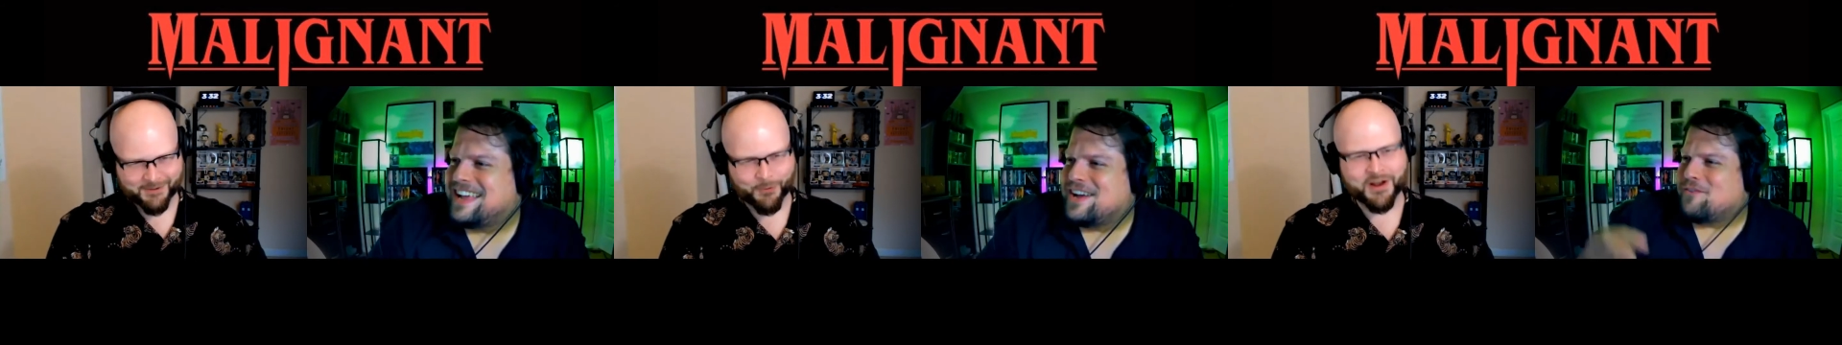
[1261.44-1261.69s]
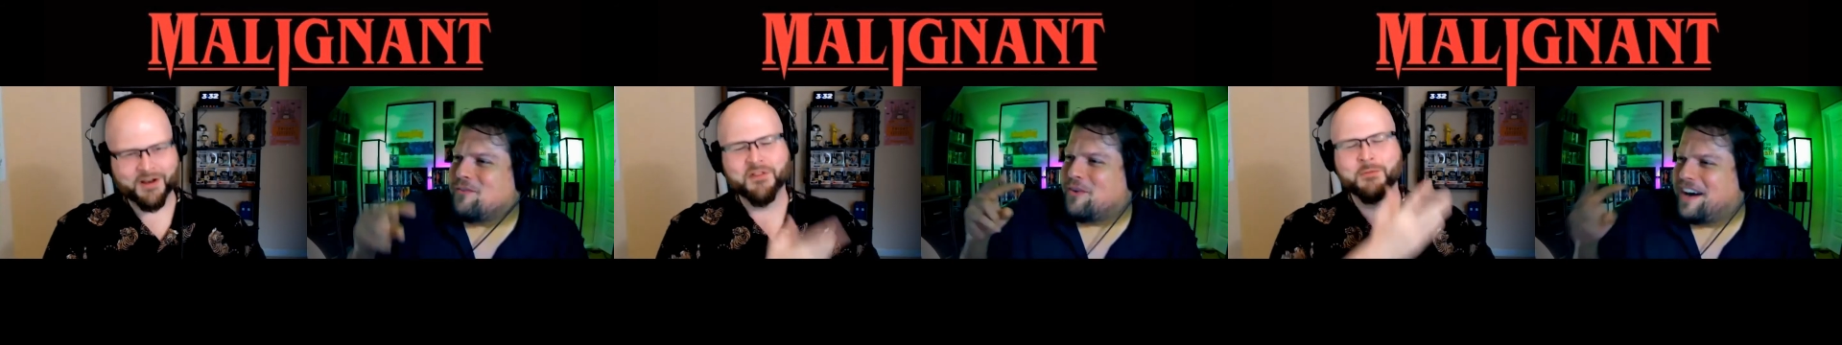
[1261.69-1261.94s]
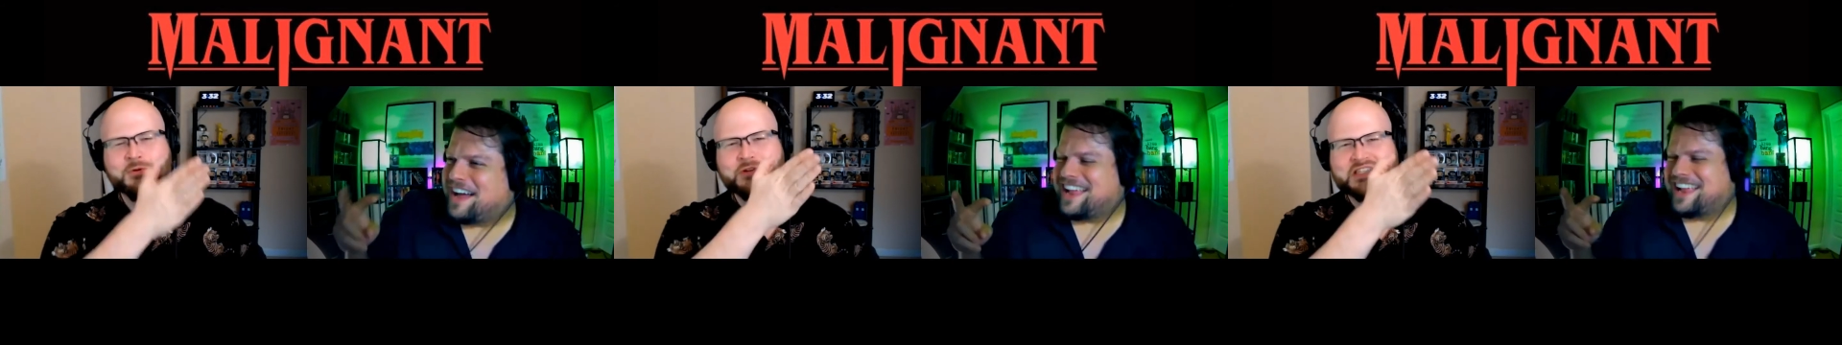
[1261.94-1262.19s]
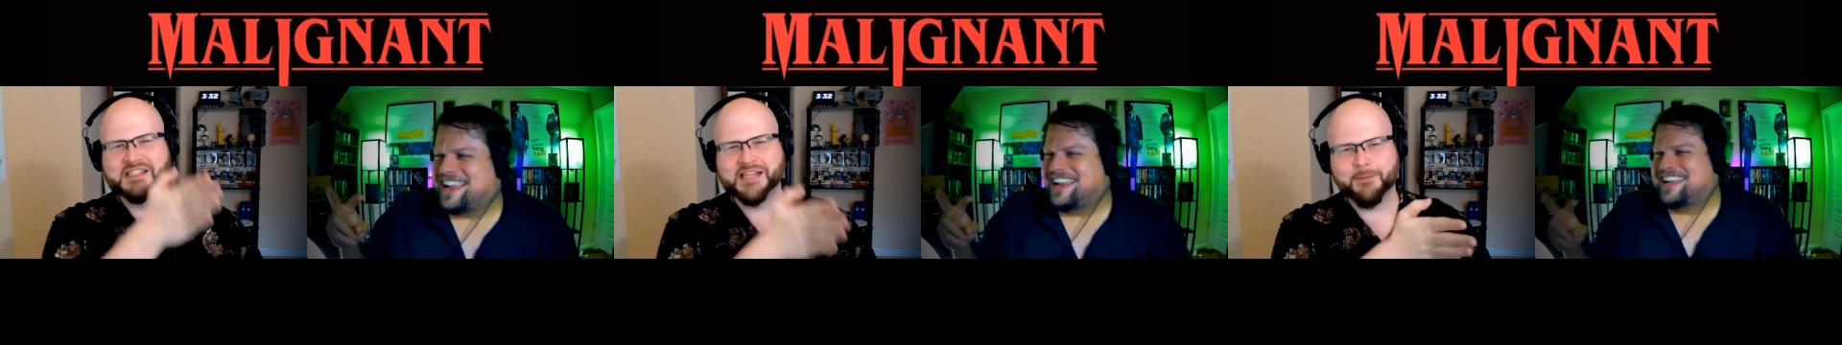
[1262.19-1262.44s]
Speaker 1: One of them who
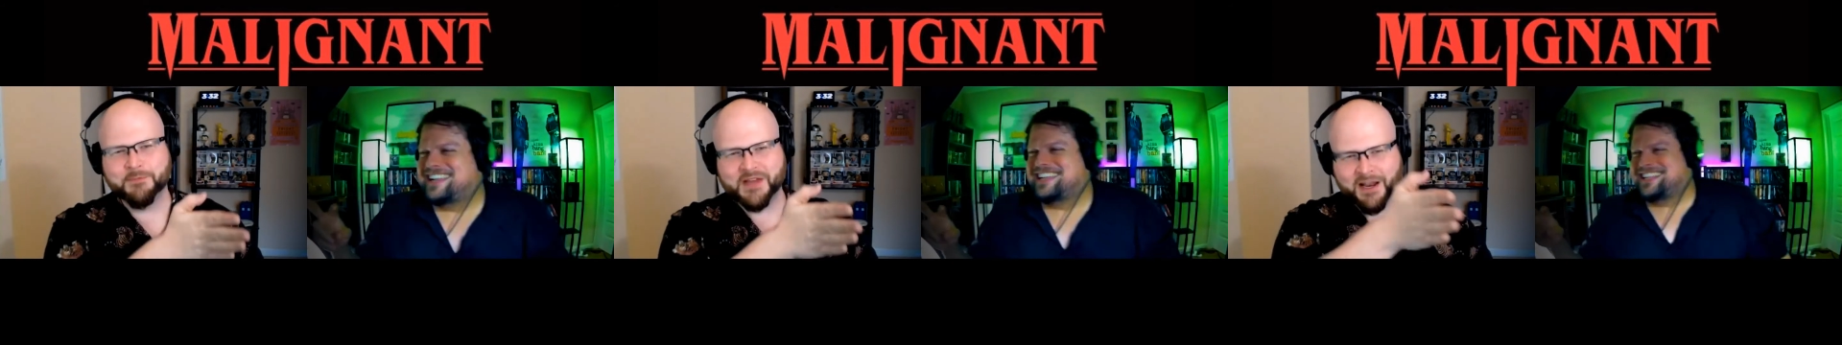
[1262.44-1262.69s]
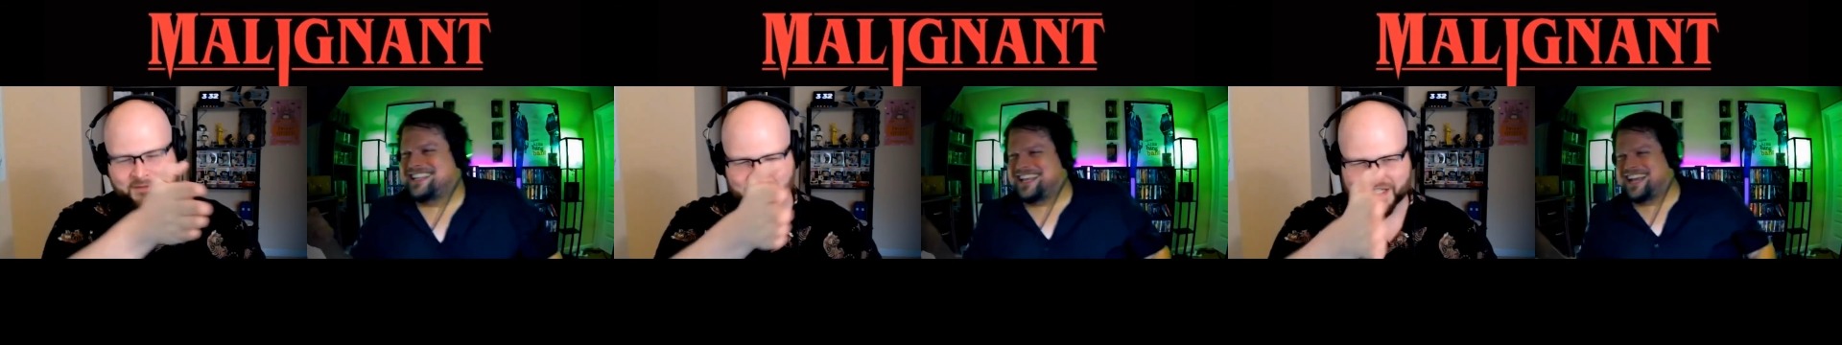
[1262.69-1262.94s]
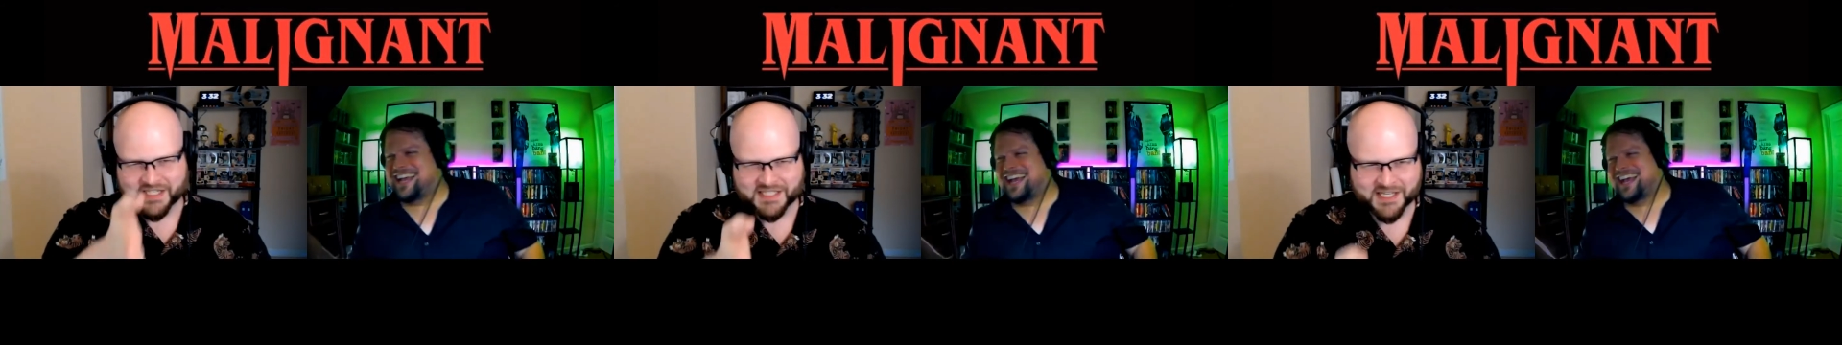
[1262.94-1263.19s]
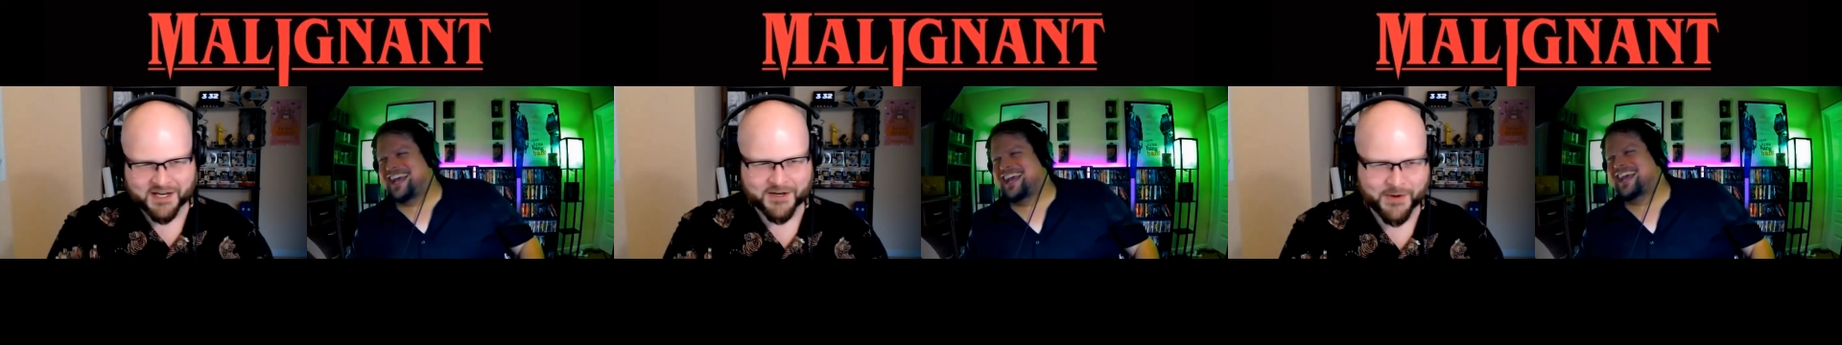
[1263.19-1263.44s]
stepped out of the
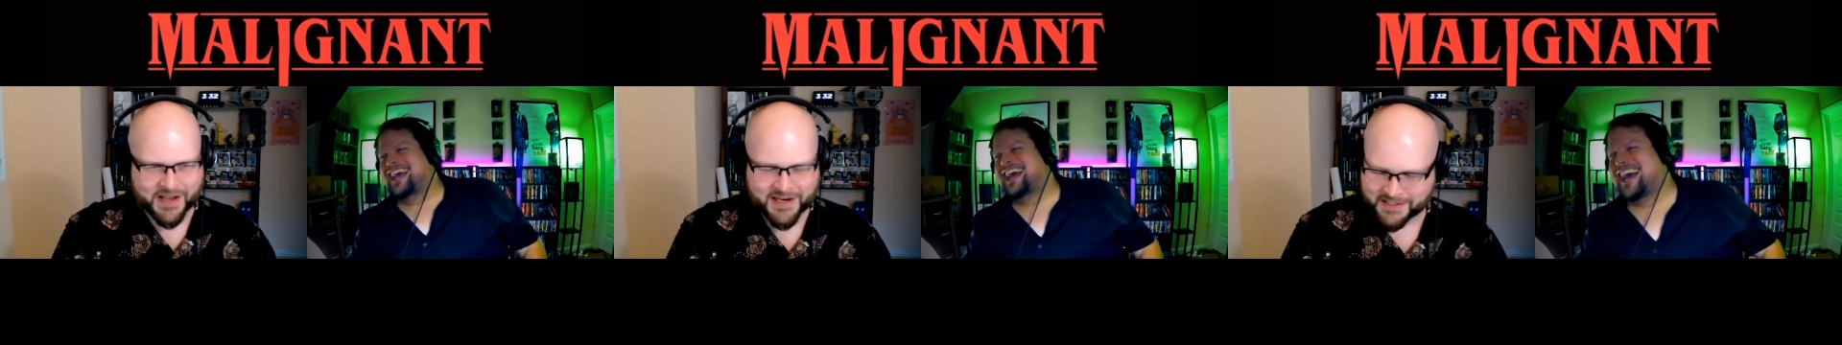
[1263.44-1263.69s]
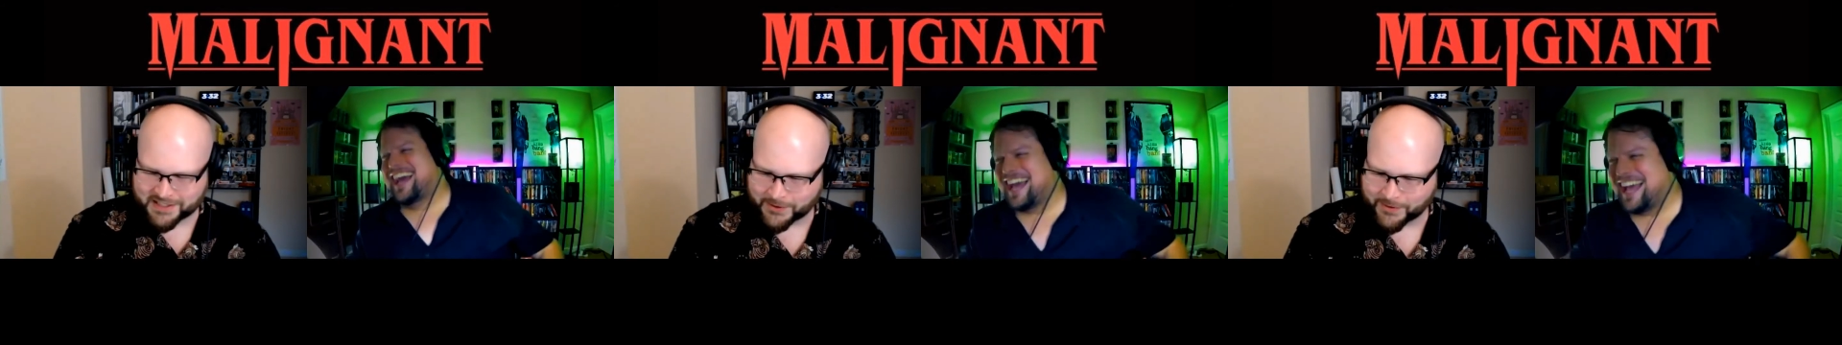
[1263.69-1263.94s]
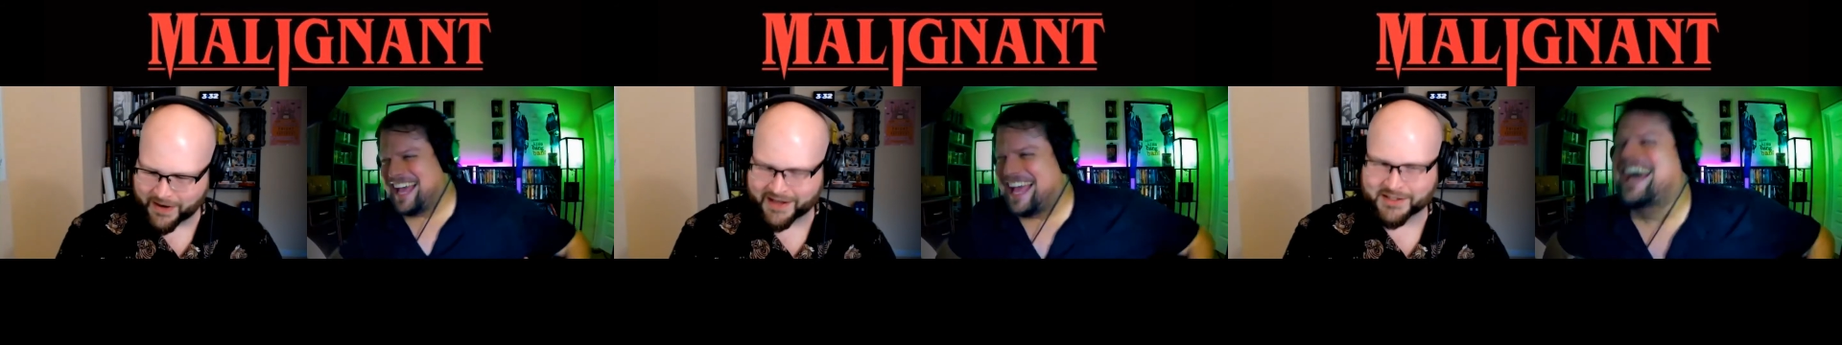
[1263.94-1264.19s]
disco into a